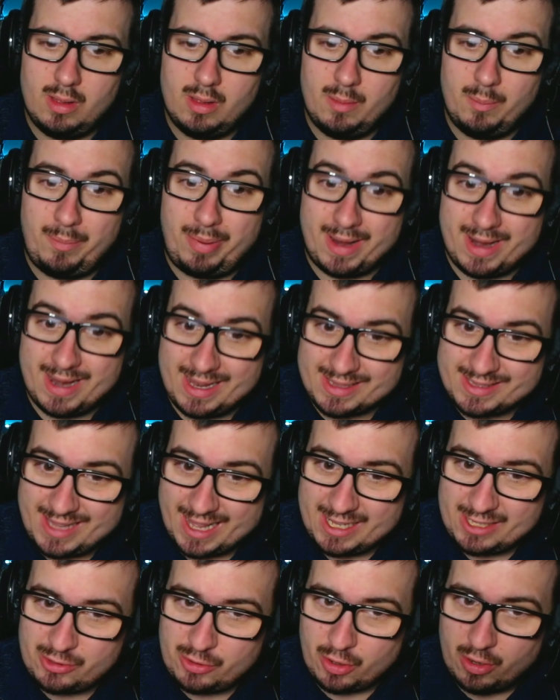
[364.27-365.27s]
Barrel
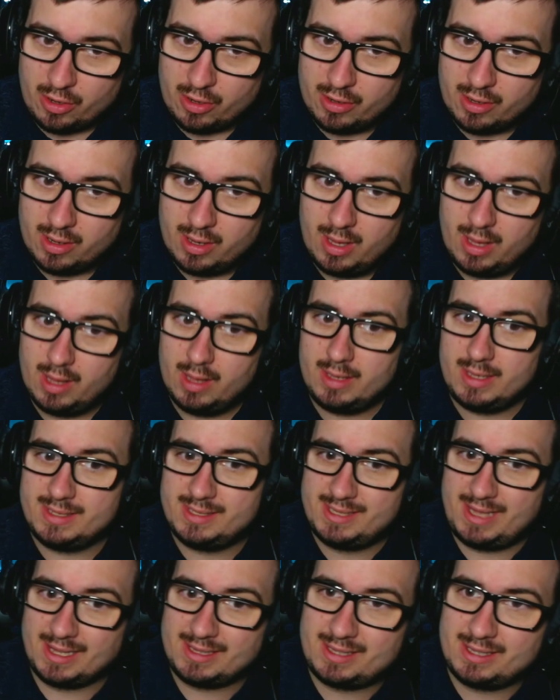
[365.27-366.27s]
tighter? Is
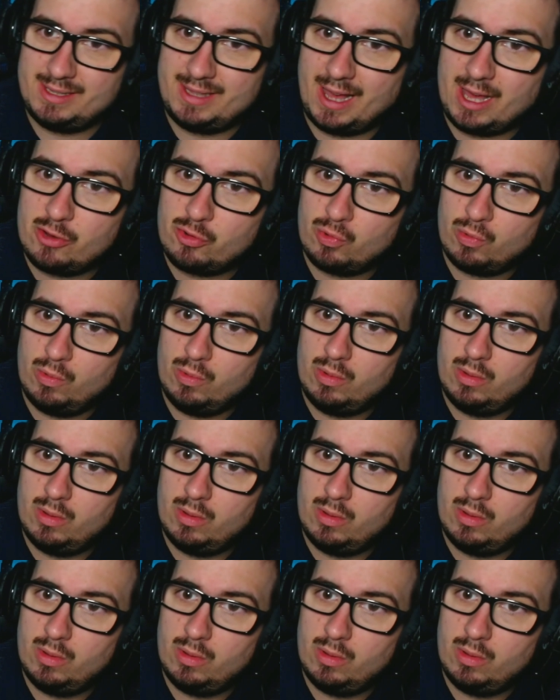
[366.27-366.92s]
that Daru?